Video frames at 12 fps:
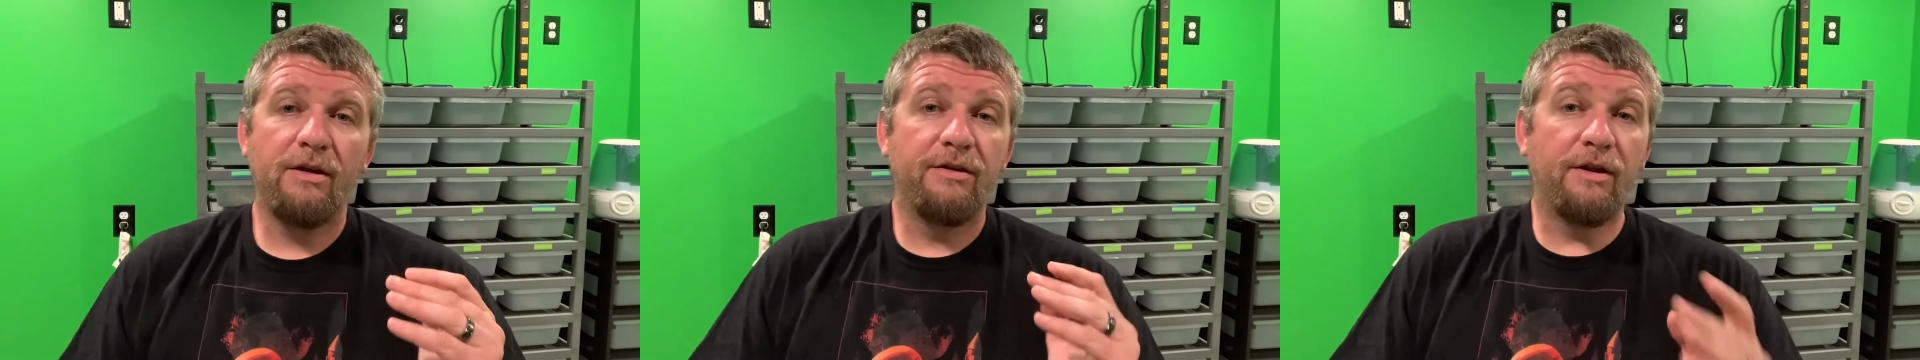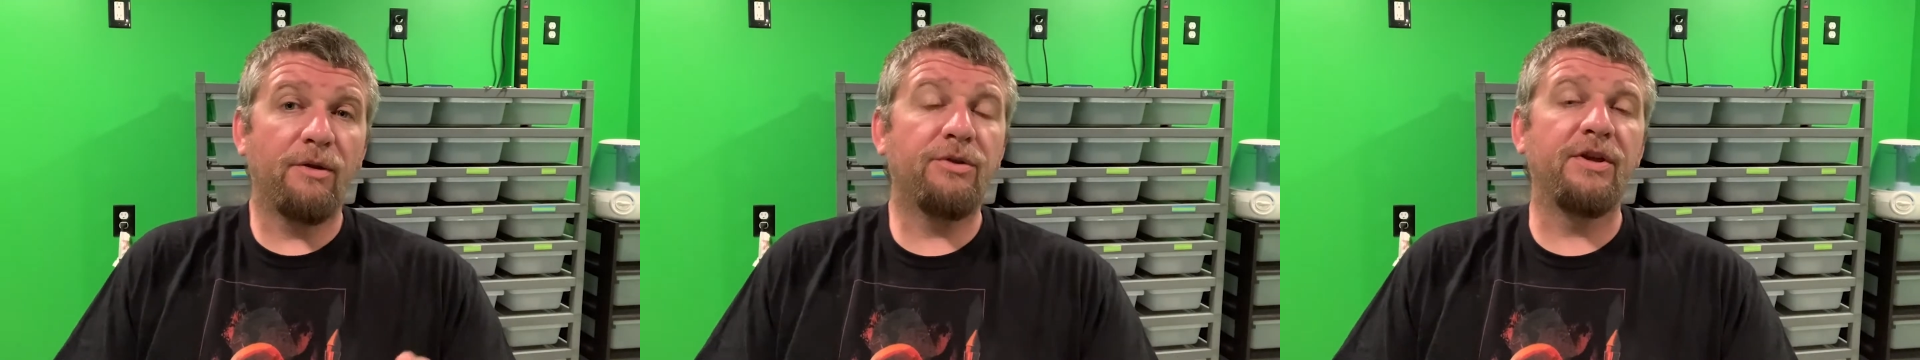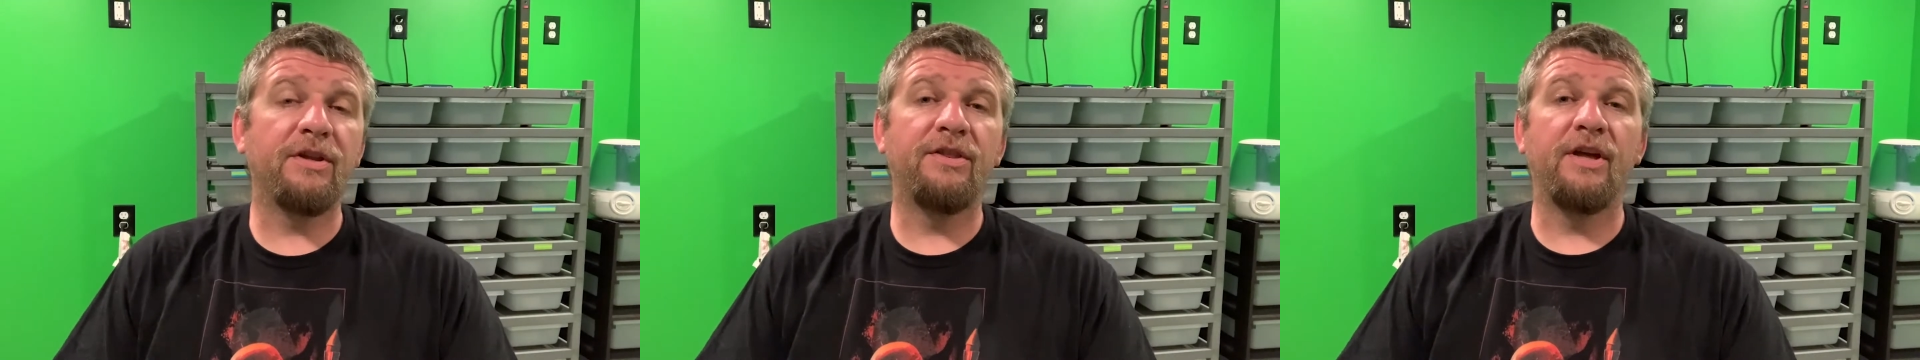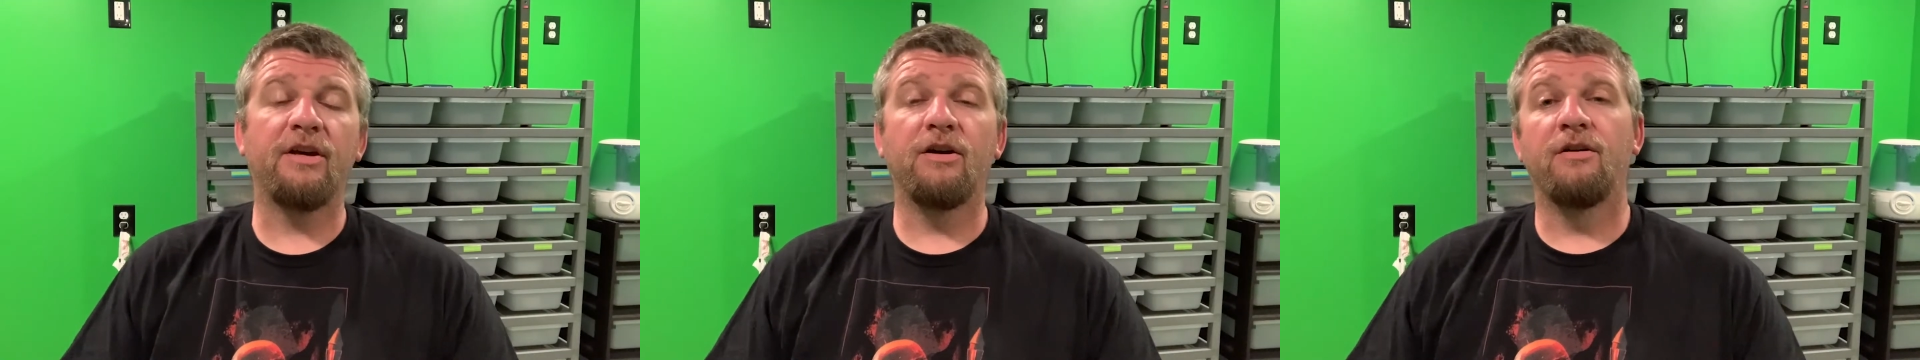Another thing to
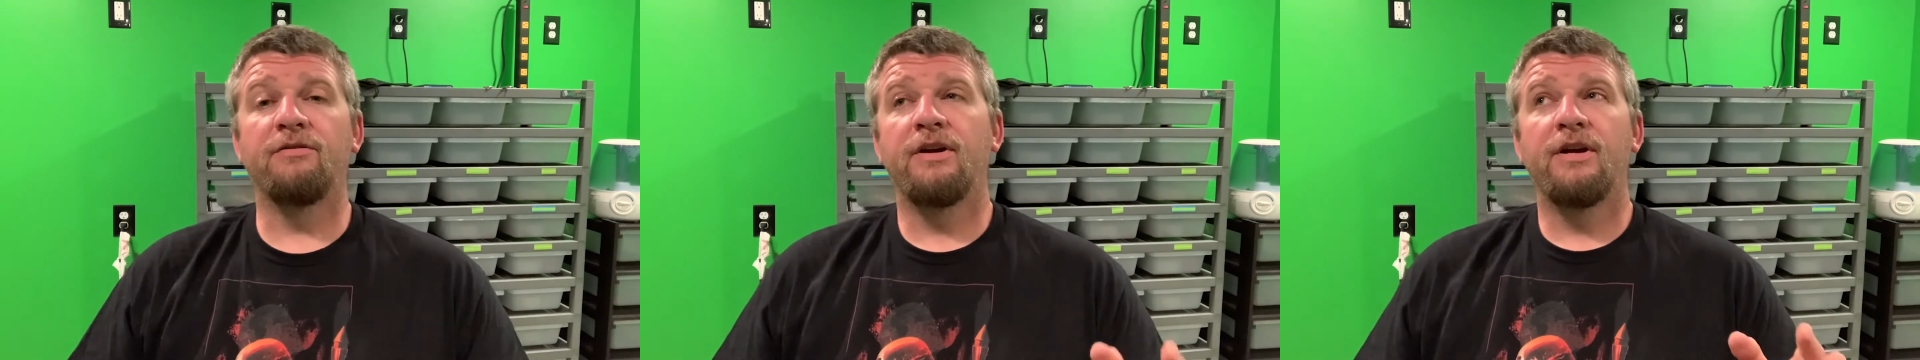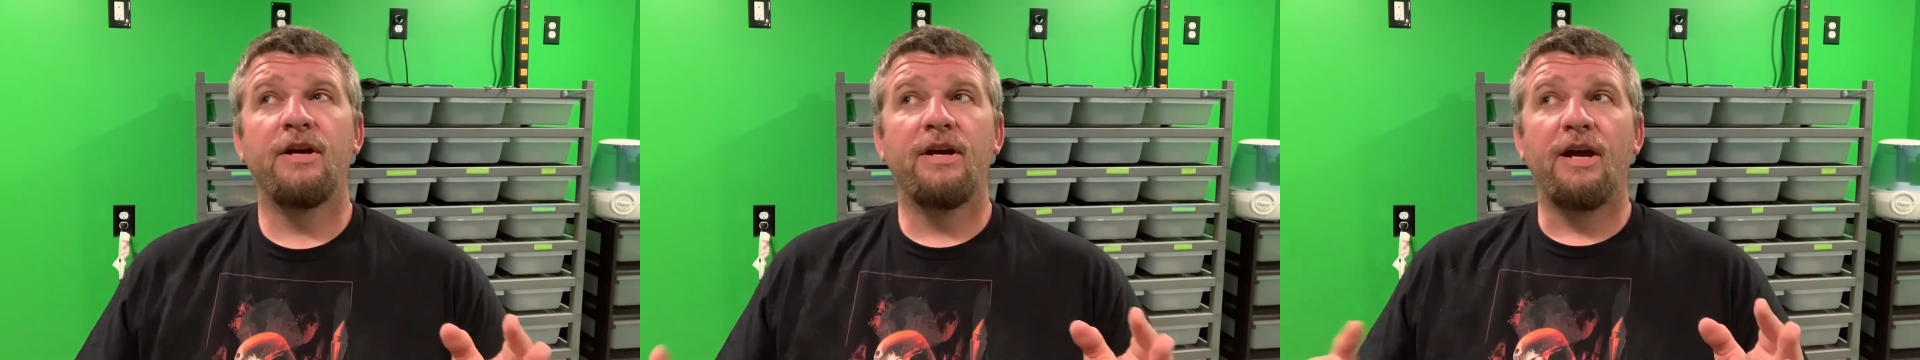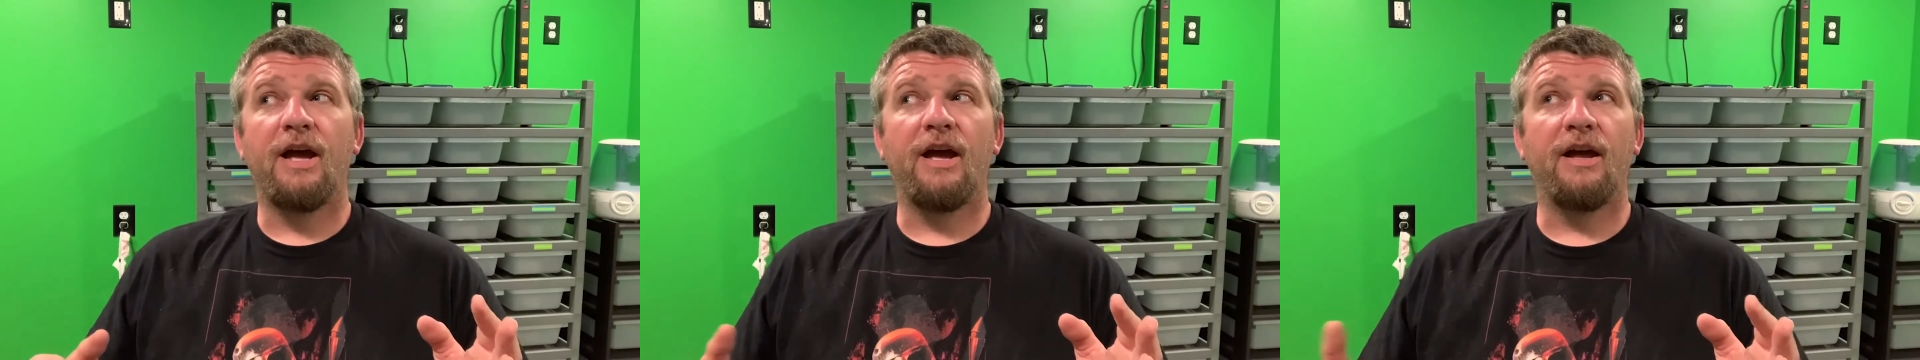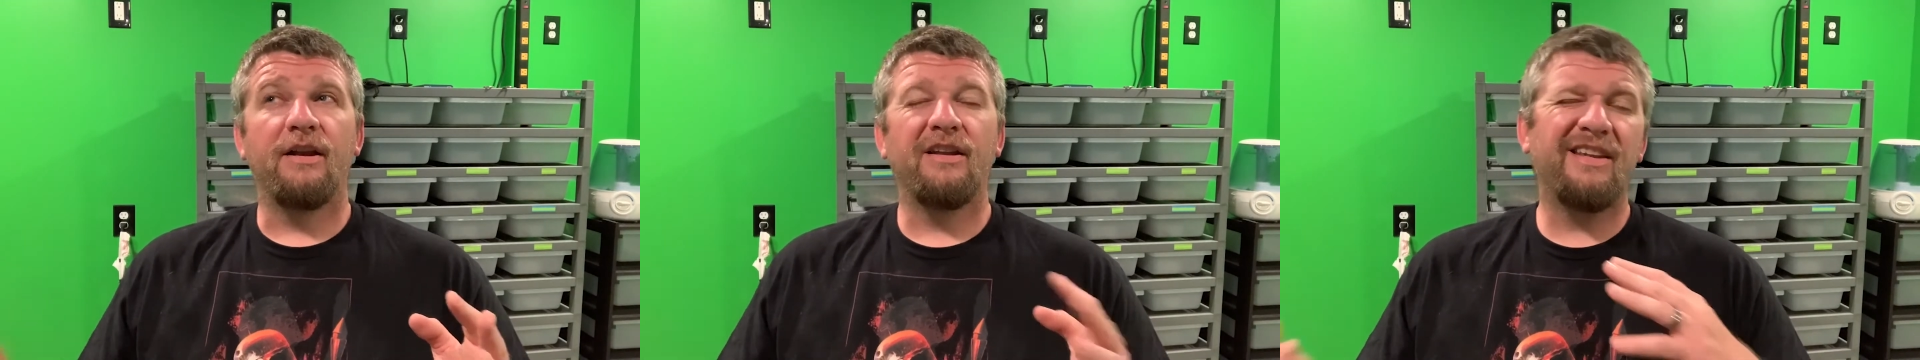think of,
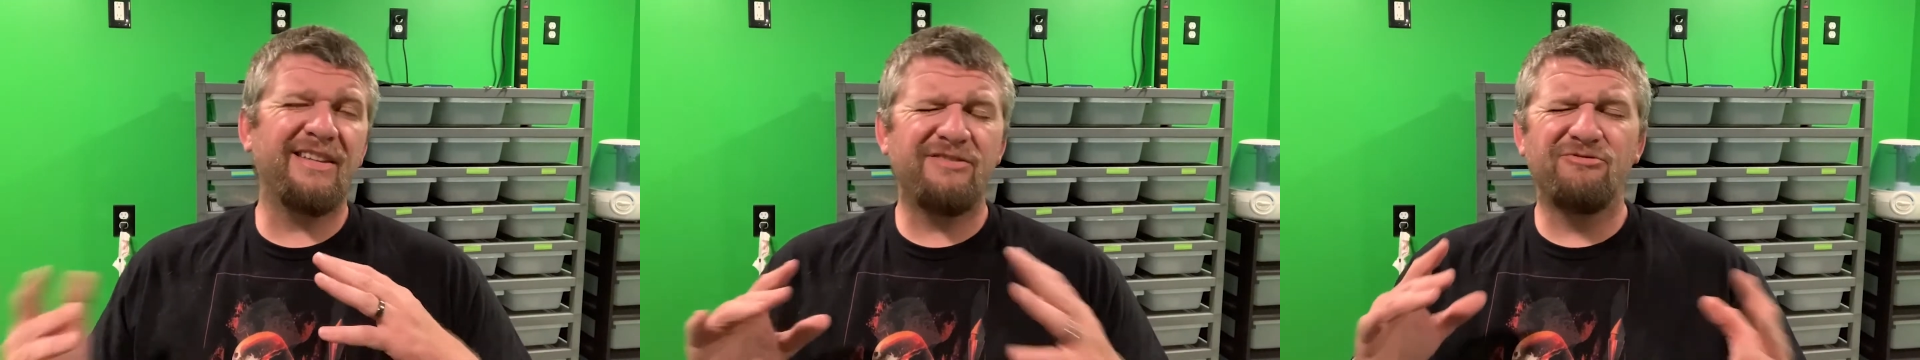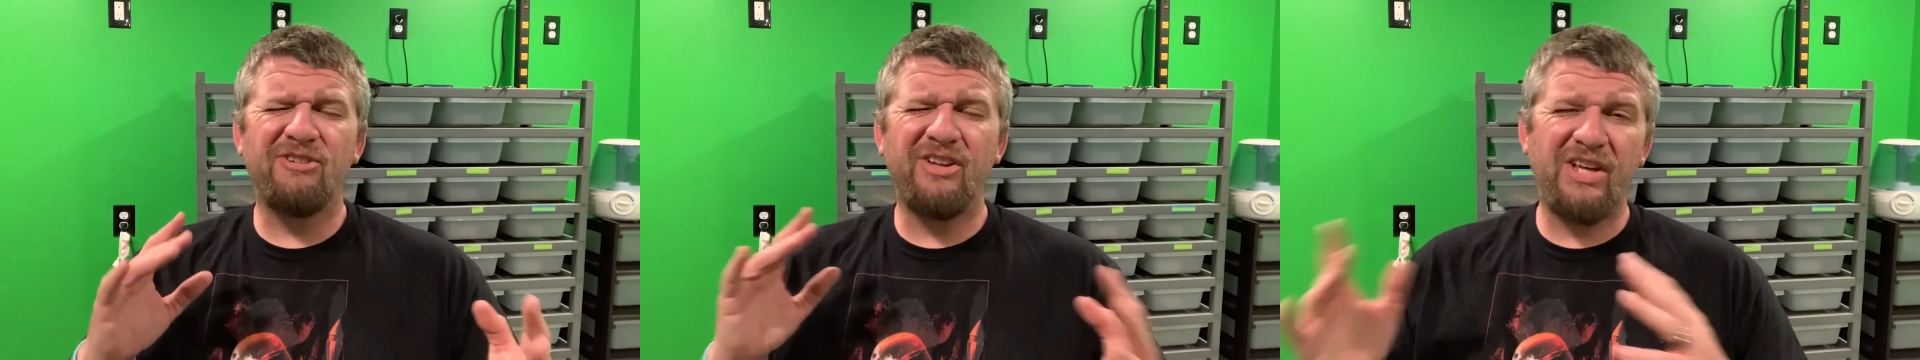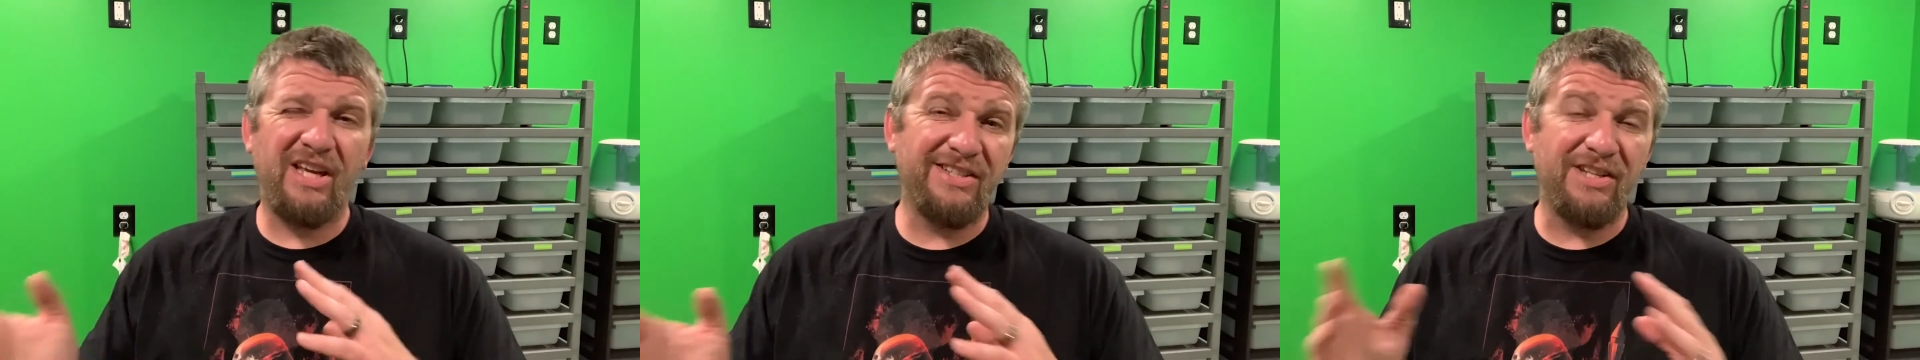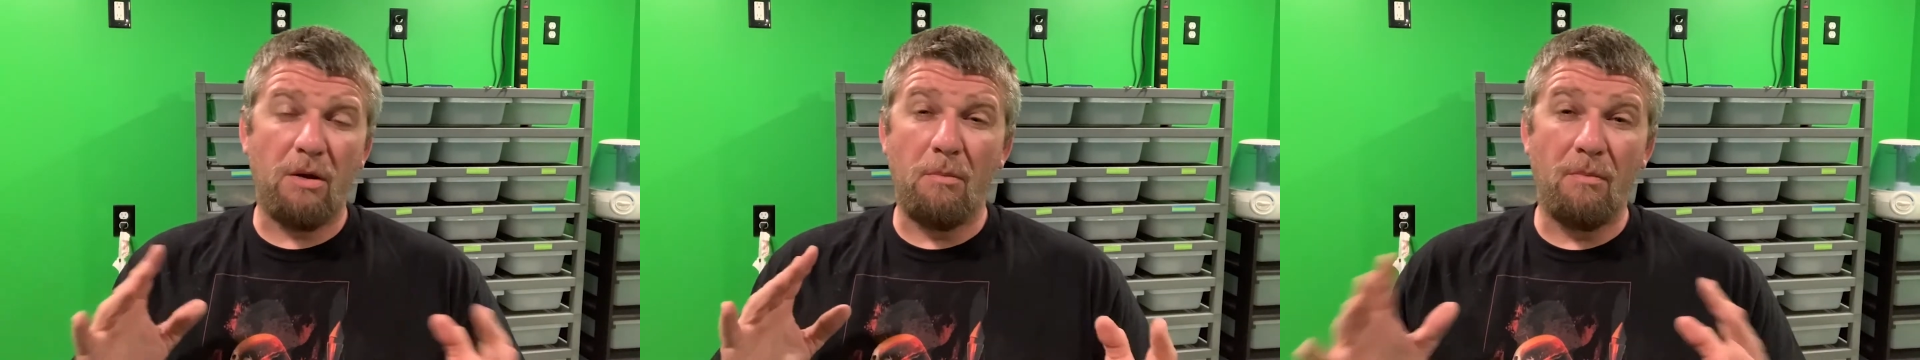and this really
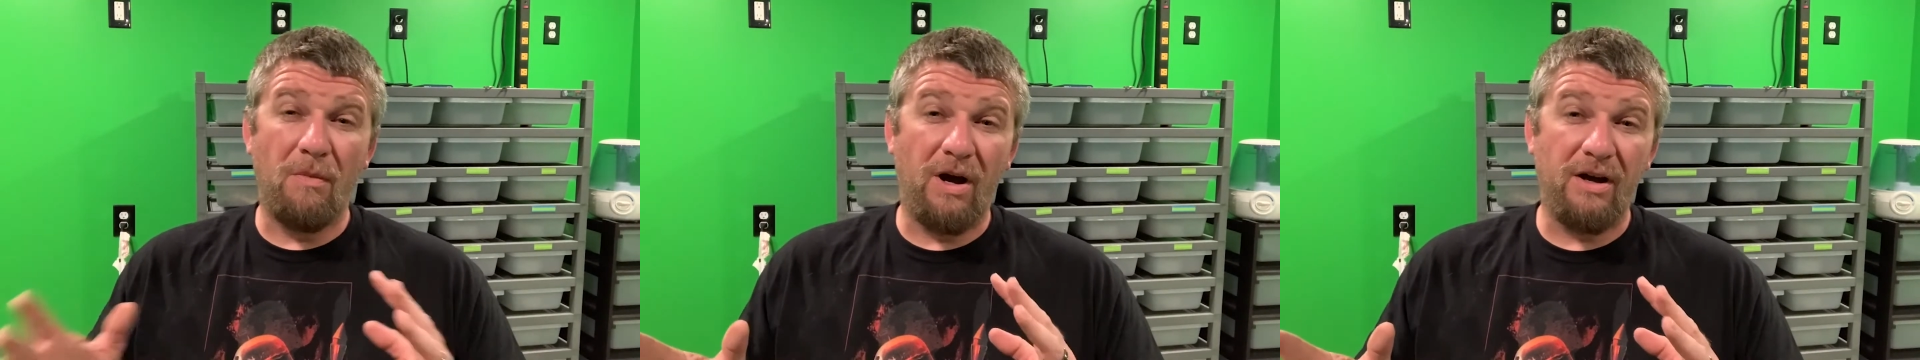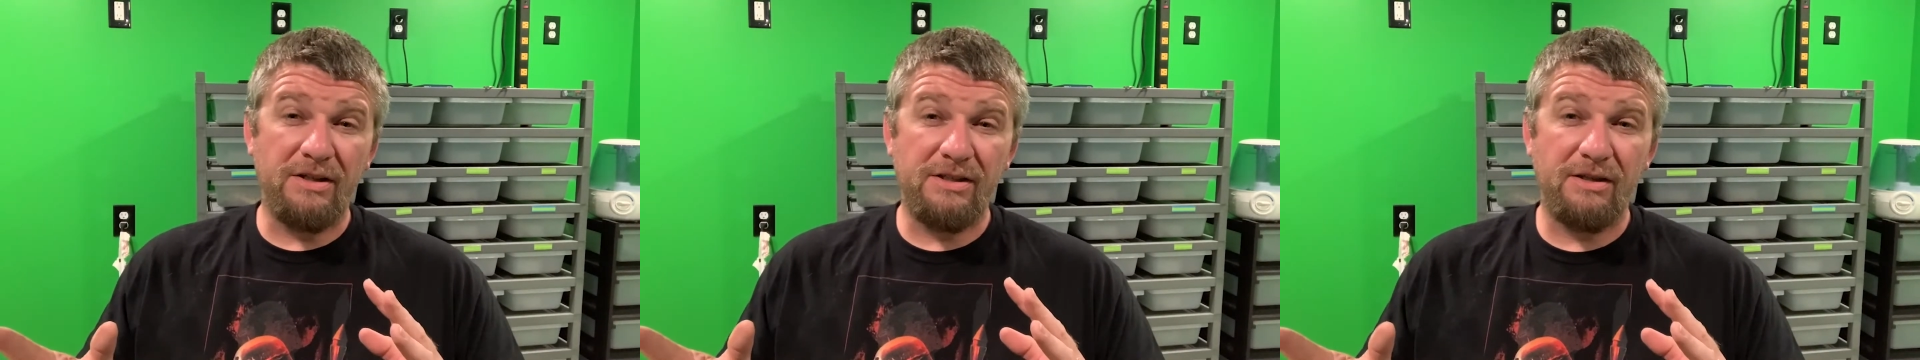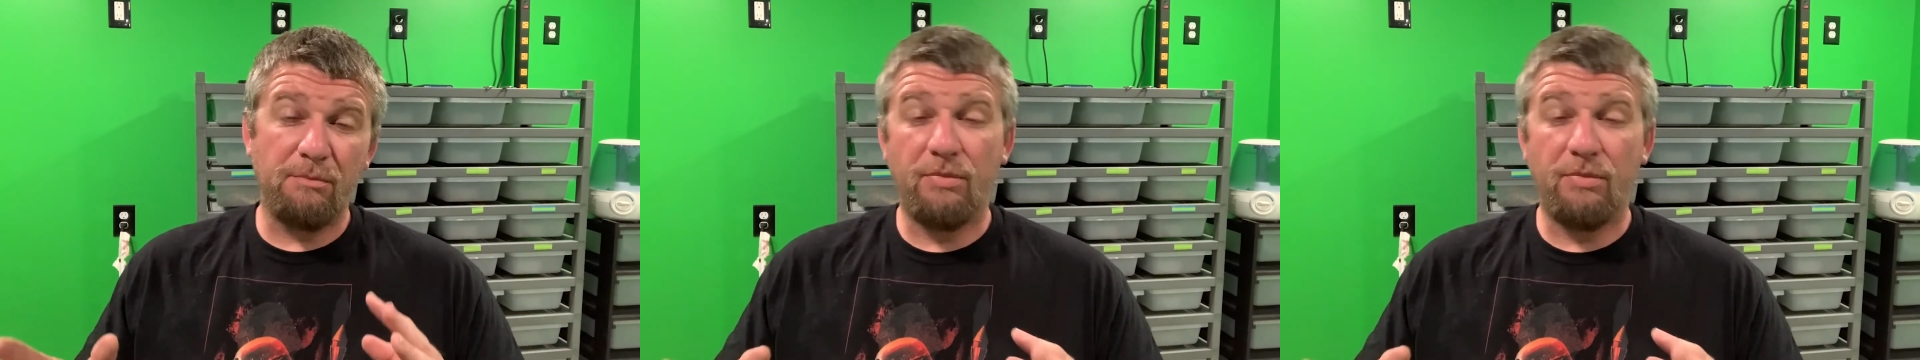isn't a must,